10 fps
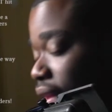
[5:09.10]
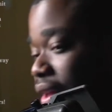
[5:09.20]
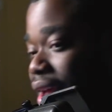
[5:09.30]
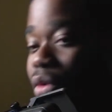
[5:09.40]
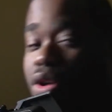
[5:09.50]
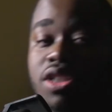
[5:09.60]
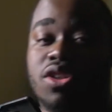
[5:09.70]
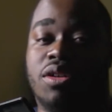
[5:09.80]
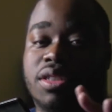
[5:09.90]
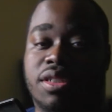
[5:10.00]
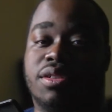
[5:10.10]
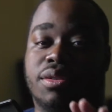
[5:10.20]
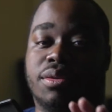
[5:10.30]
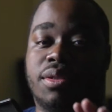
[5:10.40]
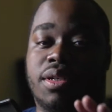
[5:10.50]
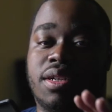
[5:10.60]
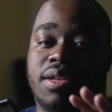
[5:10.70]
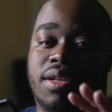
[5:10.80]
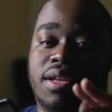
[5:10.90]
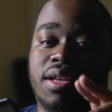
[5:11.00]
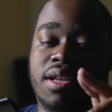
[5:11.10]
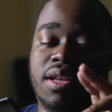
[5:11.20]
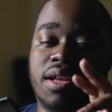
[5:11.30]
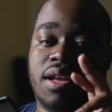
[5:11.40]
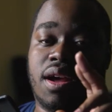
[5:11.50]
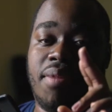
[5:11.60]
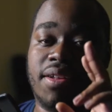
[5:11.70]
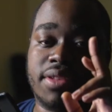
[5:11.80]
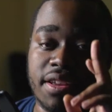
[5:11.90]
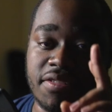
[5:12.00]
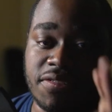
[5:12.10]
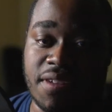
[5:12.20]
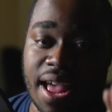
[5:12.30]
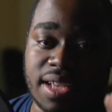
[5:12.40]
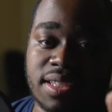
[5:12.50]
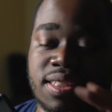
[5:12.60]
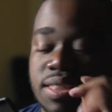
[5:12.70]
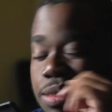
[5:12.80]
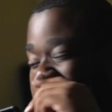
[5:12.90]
want to talk to you about the effects.